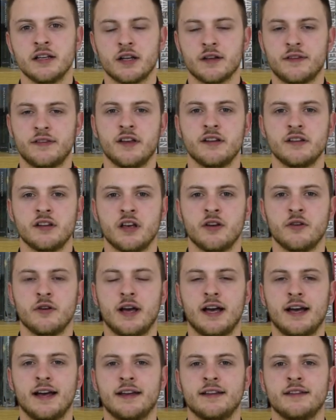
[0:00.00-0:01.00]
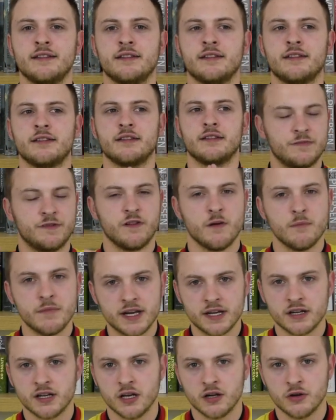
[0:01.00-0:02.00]
Coutinho and
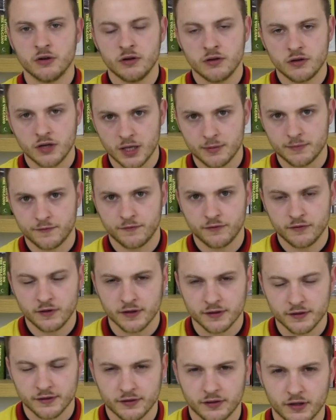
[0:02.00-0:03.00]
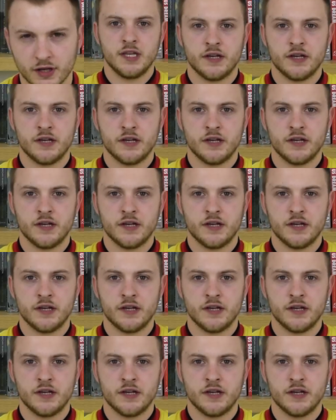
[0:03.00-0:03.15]
Firmino up front.